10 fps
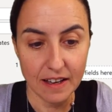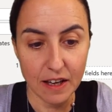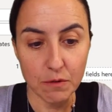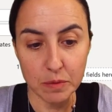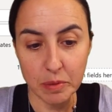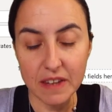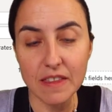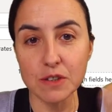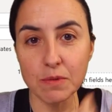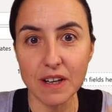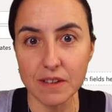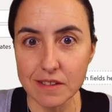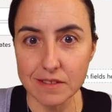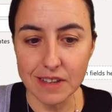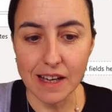it will pick this one
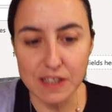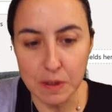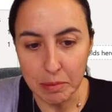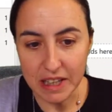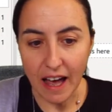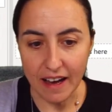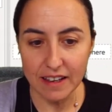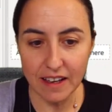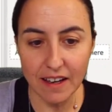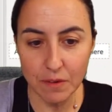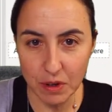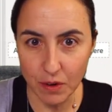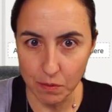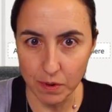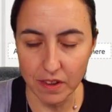that's blank, and we
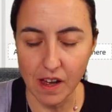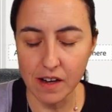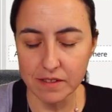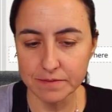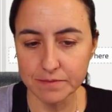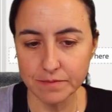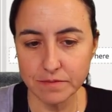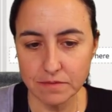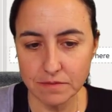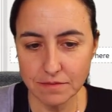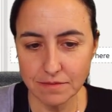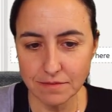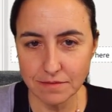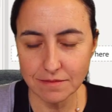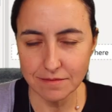don't want that.
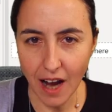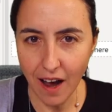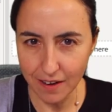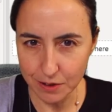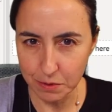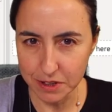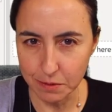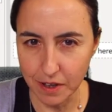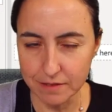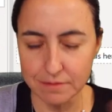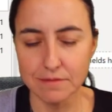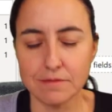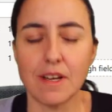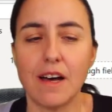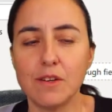How do we do it?
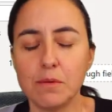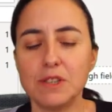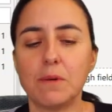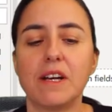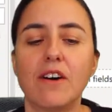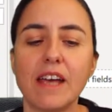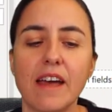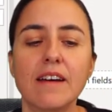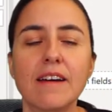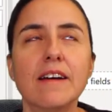How do we do it? Okay.